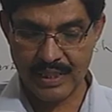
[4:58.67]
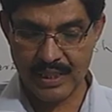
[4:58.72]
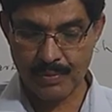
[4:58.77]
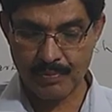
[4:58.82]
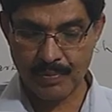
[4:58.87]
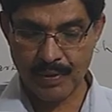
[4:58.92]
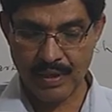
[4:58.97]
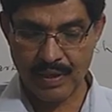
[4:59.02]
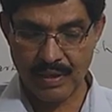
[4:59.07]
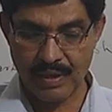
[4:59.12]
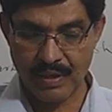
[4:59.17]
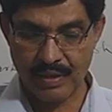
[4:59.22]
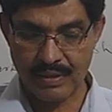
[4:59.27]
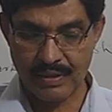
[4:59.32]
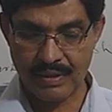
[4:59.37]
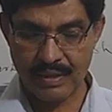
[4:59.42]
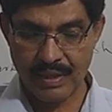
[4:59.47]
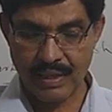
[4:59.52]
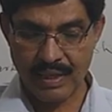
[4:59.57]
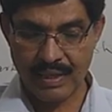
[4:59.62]
This
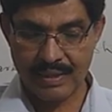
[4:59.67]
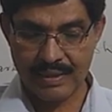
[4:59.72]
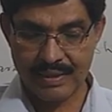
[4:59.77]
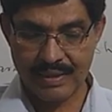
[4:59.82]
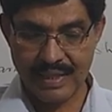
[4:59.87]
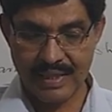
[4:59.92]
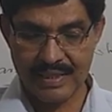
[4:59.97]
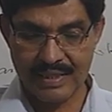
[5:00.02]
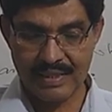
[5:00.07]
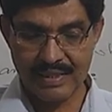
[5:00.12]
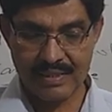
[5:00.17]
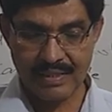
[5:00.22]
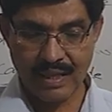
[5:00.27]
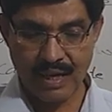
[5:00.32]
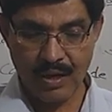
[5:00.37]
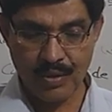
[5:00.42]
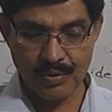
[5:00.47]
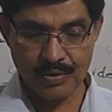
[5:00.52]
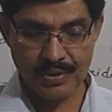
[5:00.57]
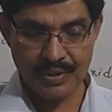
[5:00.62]
part that
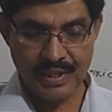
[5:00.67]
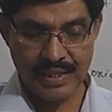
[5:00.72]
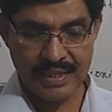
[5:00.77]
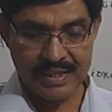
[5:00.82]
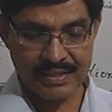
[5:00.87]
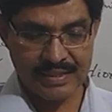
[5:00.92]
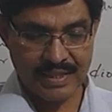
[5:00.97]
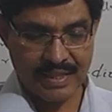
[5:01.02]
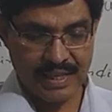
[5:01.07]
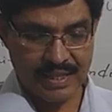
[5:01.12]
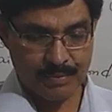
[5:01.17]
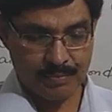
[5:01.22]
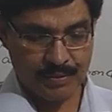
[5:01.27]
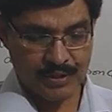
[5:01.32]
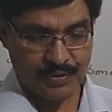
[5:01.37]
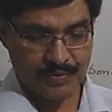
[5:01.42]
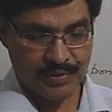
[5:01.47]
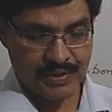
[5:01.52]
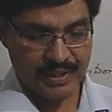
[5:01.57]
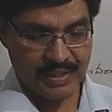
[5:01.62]
is outside the
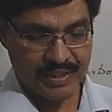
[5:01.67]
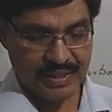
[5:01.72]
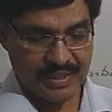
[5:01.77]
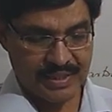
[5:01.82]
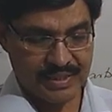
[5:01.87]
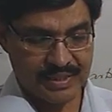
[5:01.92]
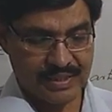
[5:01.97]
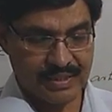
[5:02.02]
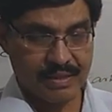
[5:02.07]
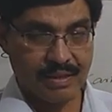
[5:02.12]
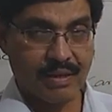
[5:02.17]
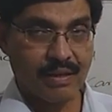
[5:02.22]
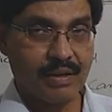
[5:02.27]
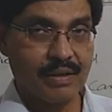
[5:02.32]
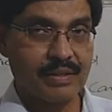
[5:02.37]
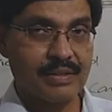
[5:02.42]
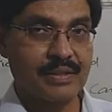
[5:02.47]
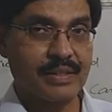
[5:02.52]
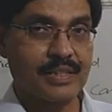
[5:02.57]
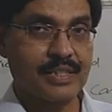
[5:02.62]
atmosphere is
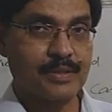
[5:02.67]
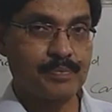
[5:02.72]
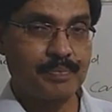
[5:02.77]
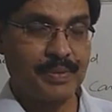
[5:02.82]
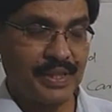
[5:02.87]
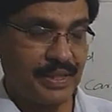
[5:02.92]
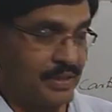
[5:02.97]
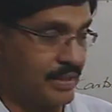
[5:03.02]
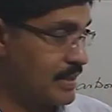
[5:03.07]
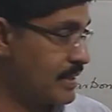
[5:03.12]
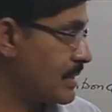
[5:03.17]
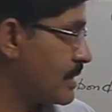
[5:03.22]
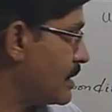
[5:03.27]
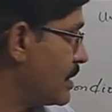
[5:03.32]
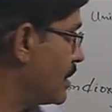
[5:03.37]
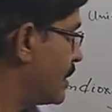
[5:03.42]
called space.